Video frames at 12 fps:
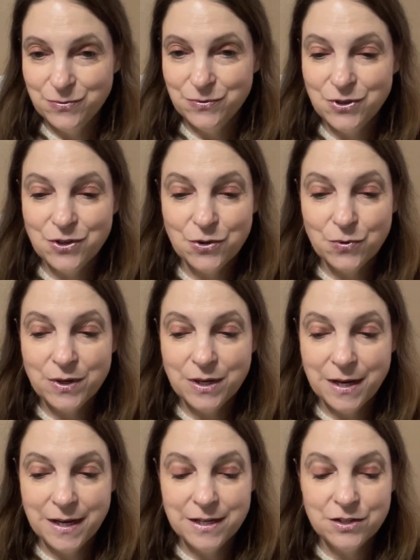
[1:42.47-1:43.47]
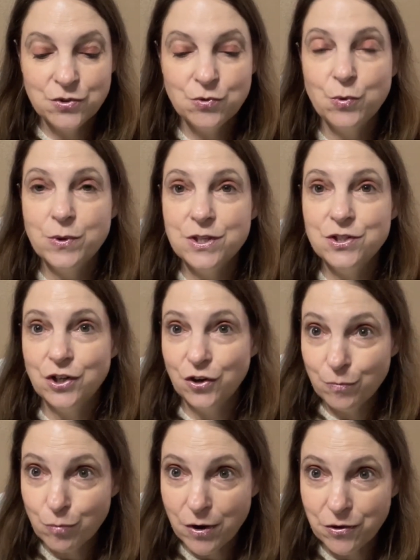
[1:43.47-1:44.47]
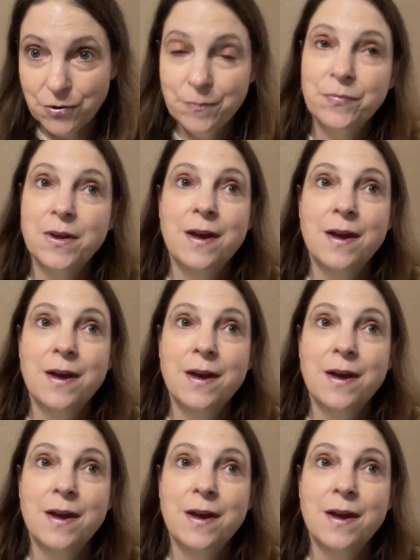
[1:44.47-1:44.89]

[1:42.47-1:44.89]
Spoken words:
you know, in school with his younger brother.